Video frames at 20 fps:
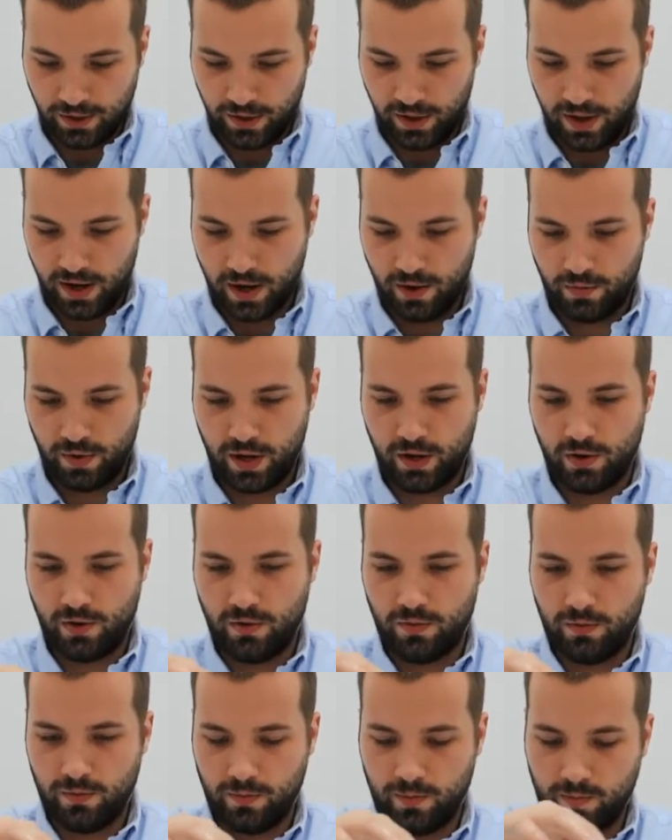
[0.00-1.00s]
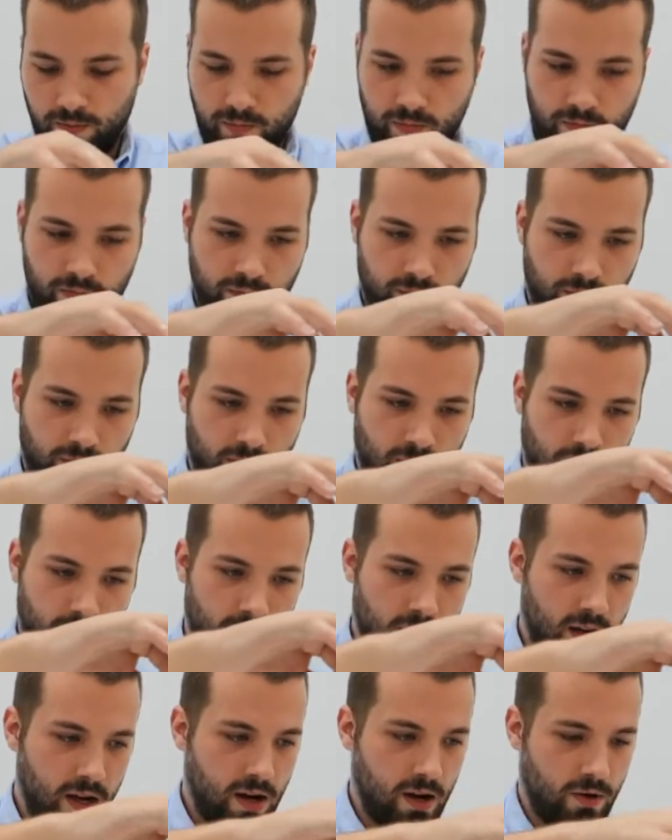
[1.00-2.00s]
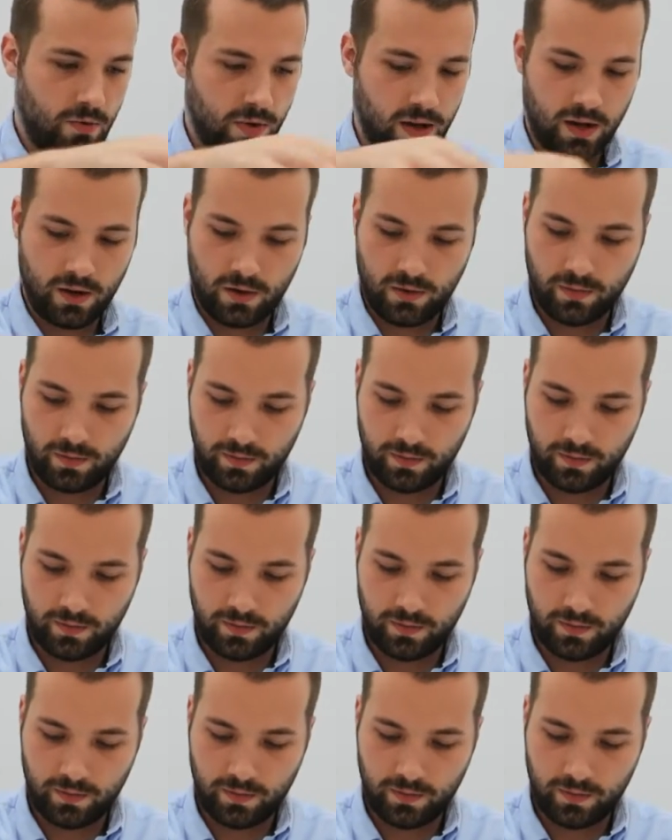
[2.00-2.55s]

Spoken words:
There we go. There we go.